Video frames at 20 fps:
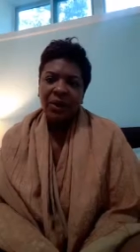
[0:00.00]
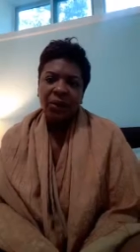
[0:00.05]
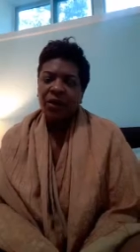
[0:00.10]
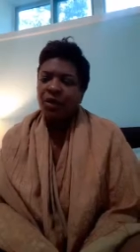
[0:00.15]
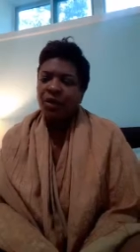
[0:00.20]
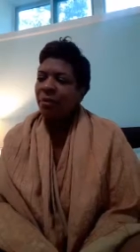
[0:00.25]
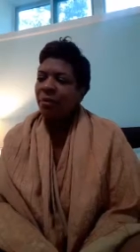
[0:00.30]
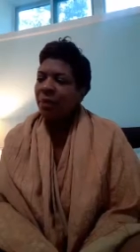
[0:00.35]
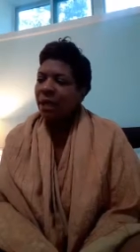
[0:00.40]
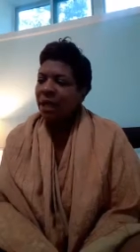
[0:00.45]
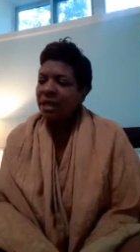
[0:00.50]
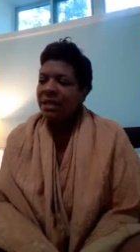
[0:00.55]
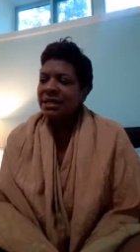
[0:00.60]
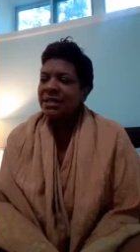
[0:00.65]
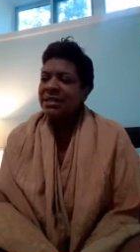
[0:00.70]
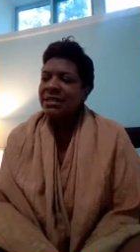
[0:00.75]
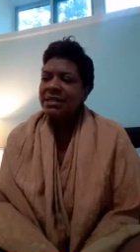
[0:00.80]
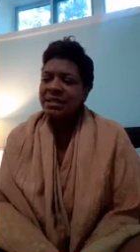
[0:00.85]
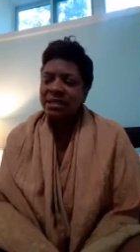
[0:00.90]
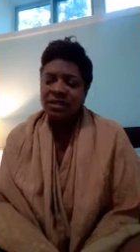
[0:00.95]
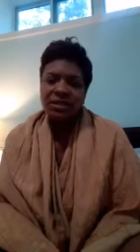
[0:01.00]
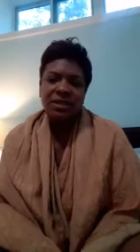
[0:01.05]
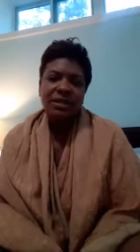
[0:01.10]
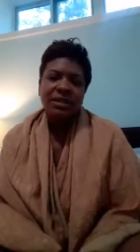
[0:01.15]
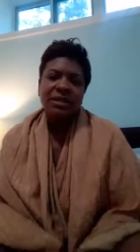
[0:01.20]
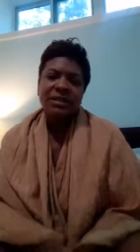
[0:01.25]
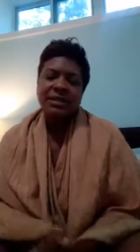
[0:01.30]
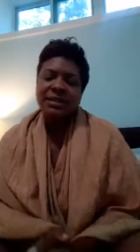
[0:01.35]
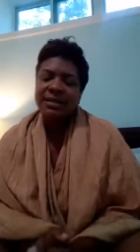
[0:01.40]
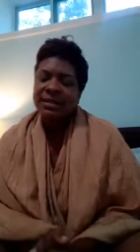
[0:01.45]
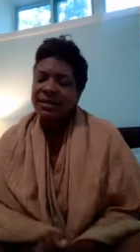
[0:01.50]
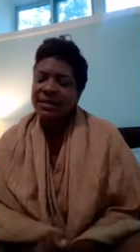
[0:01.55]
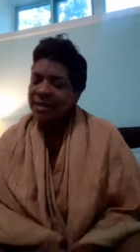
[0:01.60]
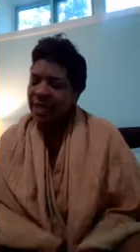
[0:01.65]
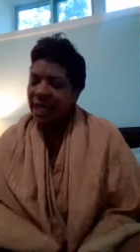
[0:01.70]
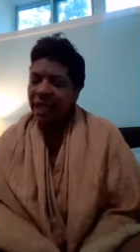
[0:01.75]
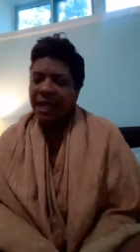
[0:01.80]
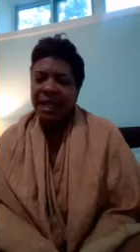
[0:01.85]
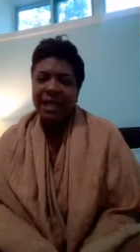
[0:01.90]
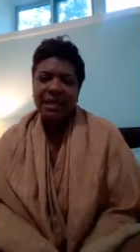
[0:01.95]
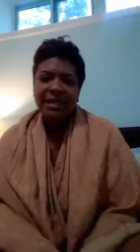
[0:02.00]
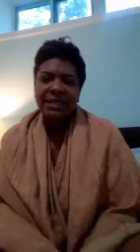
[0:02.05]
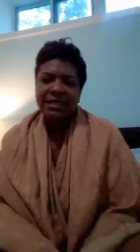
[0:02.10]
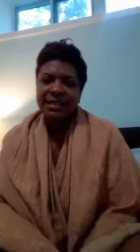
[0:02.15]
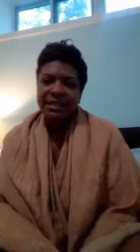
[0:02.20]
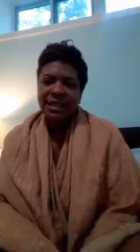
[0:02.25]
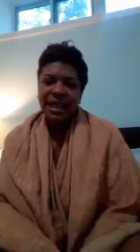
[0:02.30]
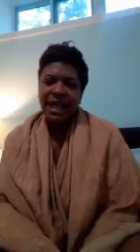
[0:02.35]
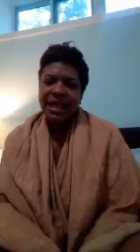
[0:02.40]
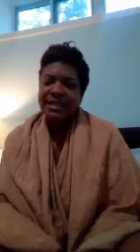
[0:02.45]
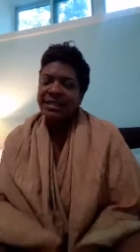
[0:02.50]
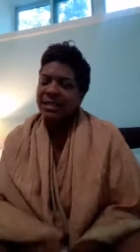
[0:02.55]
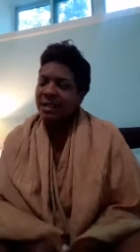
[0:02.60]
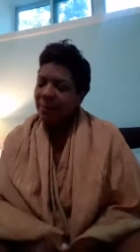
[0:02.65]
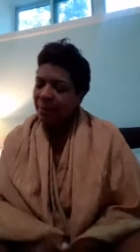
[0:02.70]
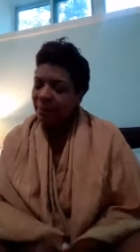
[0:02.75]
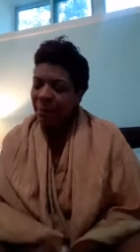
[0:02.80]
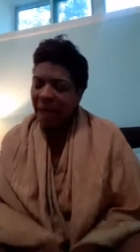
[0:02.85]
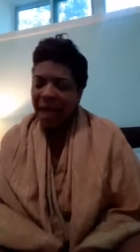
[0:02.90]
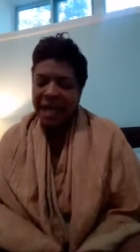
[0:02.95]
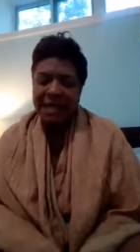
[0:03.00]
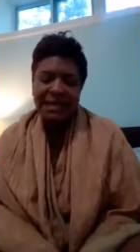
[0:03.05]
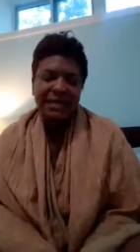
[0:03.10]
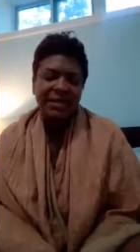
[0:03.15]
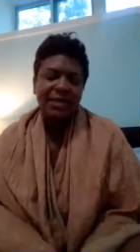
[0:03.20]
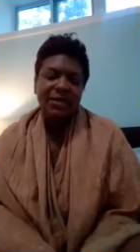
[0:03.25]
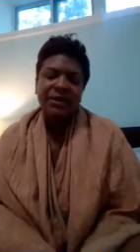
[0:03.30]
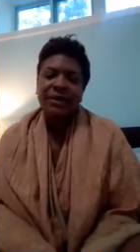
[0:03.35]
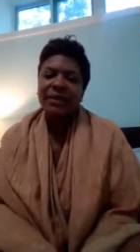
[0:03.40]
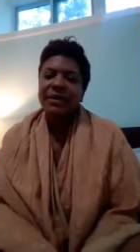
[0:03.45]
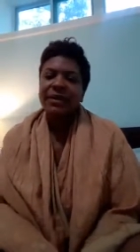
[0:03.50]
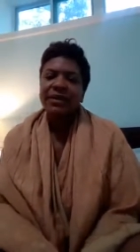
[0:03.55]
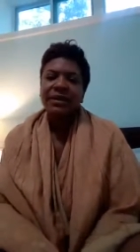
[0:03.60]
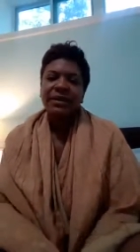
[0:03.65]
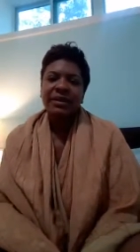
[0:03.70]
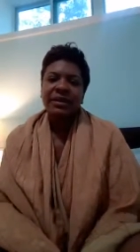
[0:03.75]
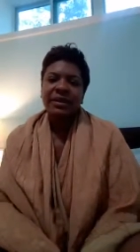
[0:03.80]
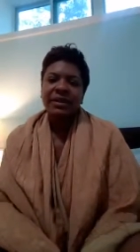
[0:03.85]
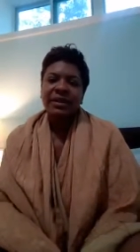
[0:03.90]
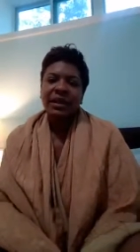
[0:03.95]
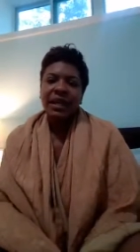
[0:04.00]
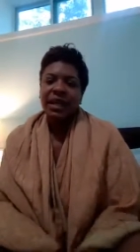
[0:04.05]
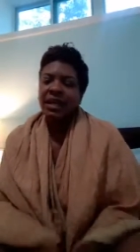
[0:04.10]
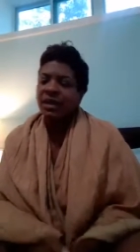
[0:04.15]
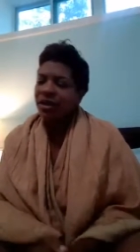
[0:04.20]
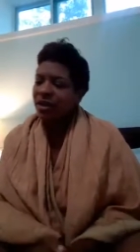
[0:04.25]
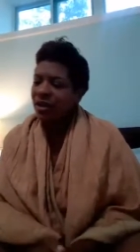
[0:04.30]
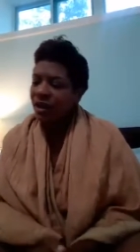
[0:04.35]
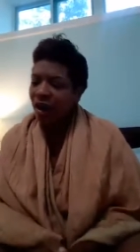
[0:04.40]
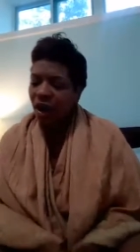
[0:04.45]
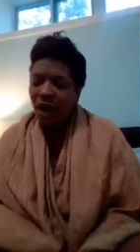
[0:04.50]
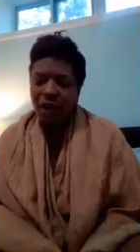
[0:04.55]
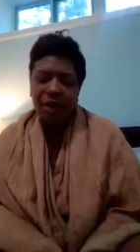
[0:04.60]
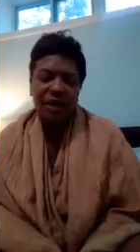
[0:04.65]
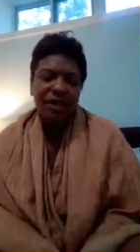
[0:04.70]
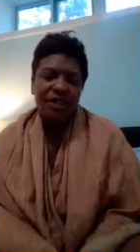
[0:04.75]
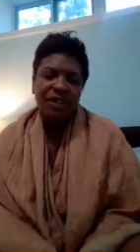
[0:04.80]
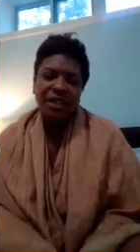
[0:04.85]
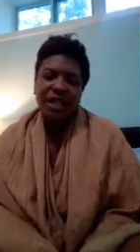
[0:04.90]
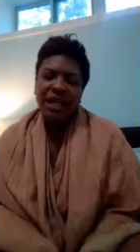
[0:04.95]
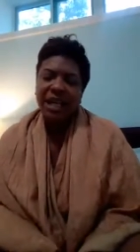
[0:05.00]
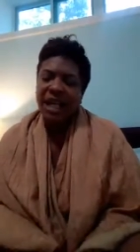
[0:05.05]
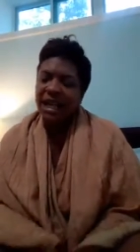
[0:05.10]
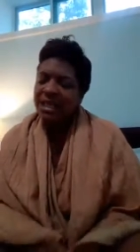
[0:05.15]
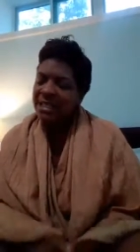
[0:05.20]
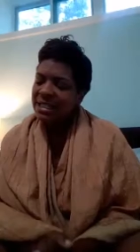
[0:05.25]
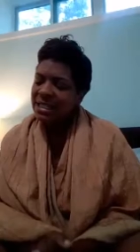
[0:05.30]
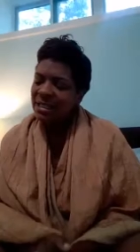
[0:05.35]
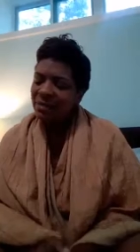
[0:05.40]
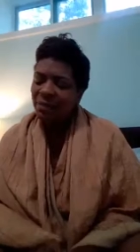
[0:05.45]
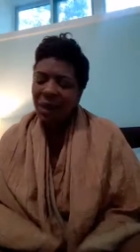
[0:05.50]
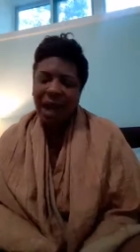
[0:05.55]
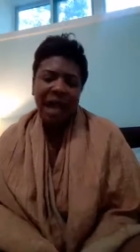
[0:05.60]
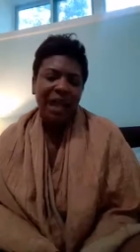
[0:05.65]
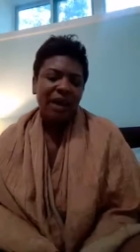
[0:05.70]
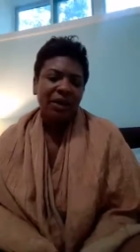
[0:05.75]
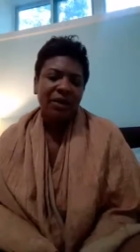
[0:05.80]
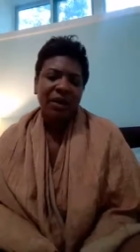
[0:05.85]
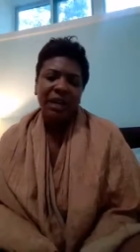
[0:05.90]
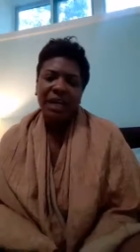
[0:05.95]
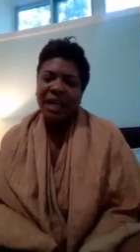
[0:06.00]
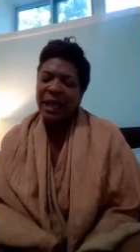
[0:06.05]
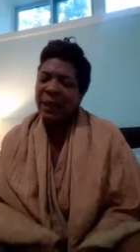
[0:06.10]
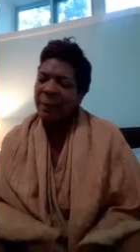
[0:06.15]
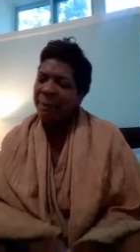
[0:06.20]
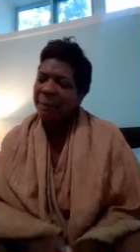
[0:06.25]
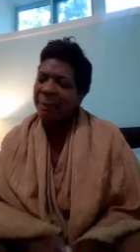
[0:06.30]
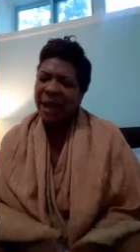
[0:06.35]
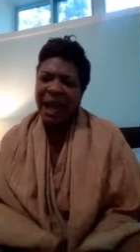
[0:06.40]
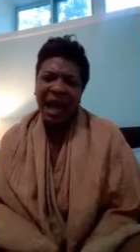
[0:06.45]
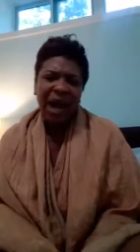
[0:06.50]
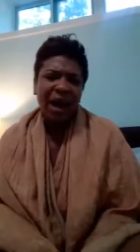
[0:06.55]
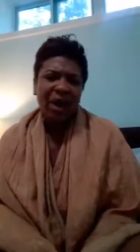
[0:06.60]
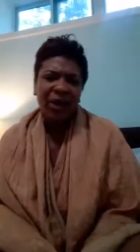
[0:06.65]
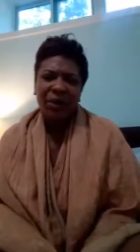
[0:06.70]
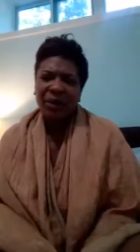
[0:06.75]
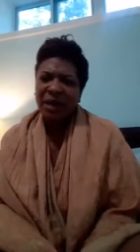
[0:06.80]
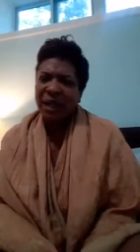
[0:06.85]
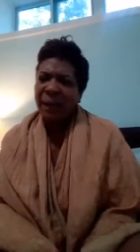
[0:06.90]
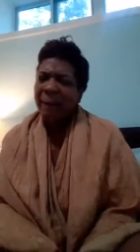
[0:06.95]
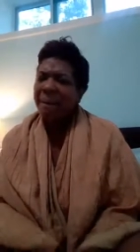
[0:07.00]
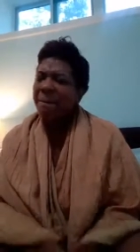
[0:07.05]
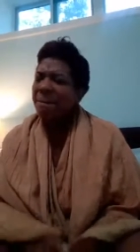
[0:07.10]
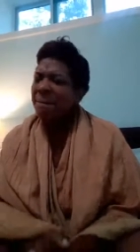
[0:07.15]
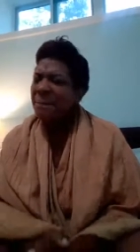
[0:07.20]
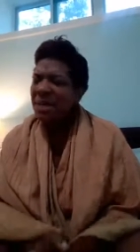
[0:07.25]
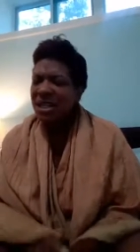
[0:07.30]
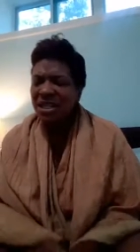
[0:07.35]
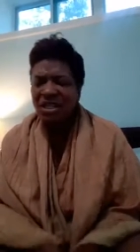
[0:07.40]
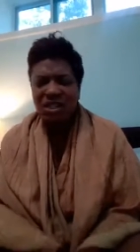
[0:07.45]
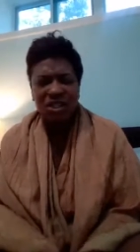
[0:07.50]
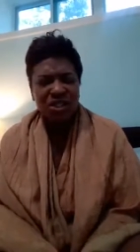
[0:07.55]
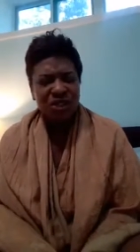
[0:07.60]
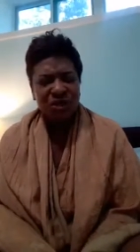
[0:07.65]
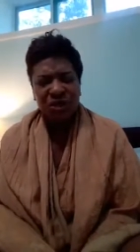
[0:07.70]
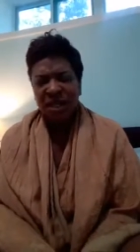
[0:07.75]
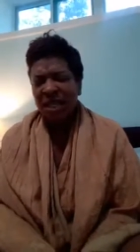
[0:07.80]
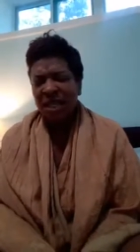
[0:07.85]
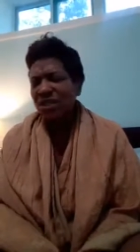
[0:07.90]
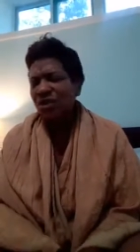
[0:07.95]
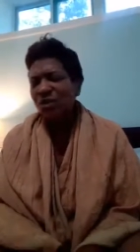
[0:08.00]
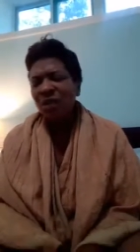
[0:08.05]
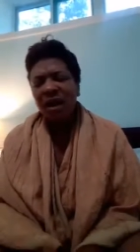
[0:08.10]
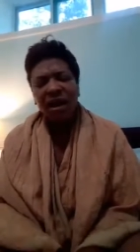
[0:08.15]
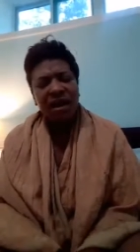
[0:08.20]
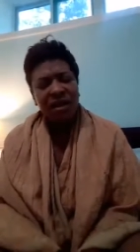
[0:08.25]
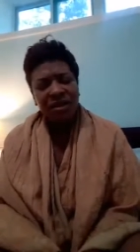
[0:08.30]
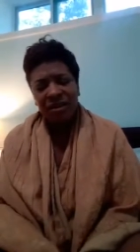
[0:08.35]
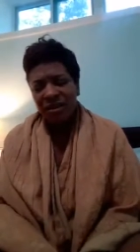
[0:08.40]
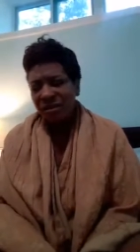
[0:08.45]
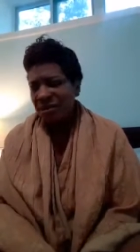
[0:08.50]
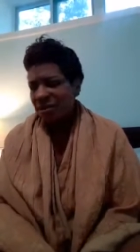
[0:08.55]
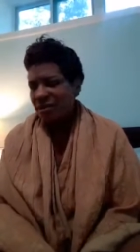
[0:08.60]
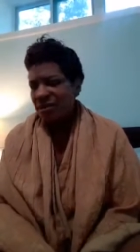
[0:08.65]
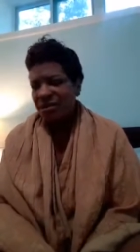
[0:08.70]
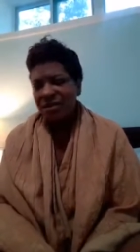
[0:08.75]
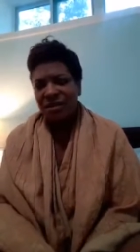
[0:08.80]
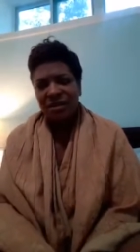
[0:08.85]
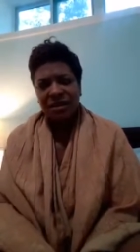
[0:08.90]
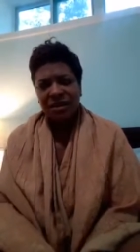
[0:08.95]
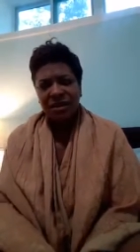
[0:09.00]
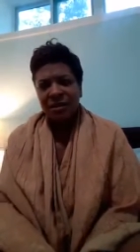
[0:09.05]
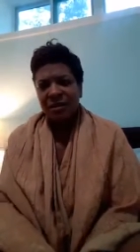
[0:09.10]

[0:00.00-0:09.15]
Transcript: when you make a decision to stand as an ambassador, encouraging, inspiring, empowering, ministering to others,